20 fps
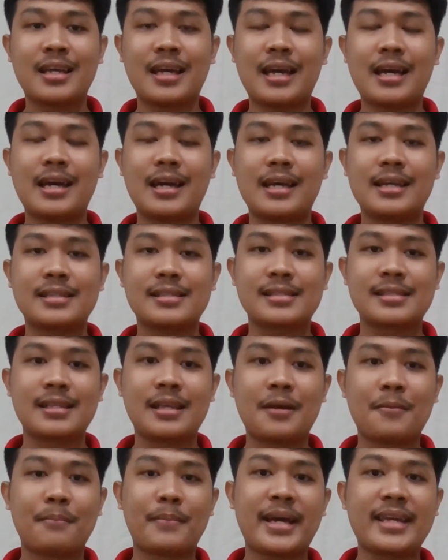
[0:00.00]
as
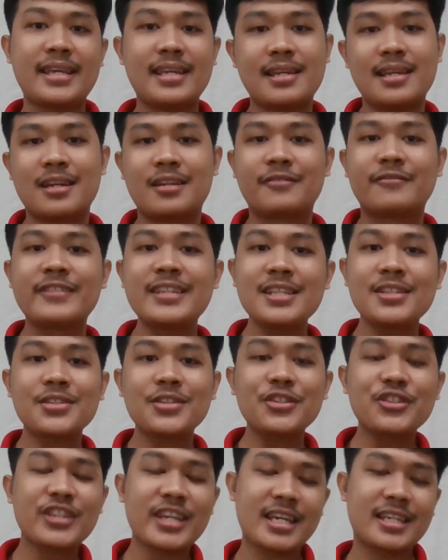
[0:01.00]
my
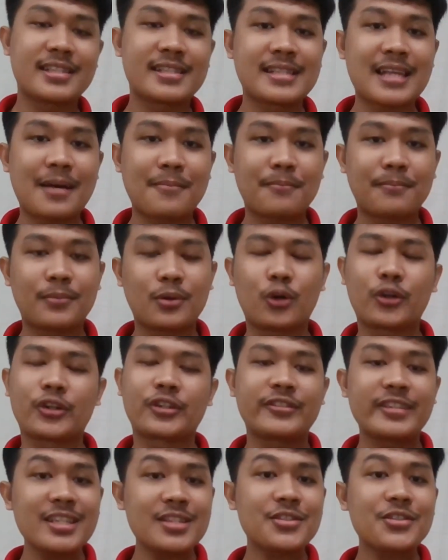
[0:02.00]
research example or
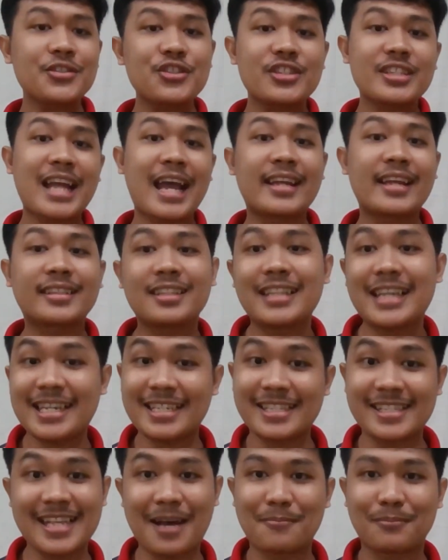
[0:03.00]
research title
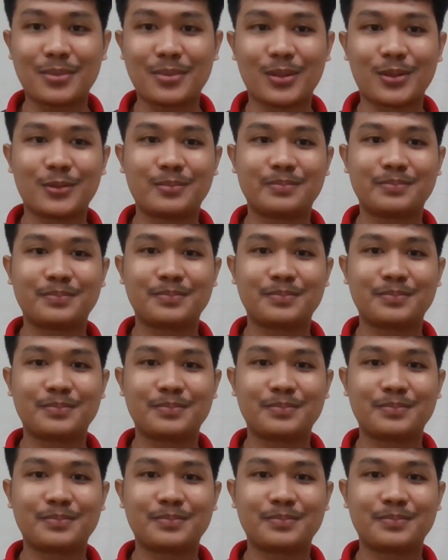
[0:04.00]
example.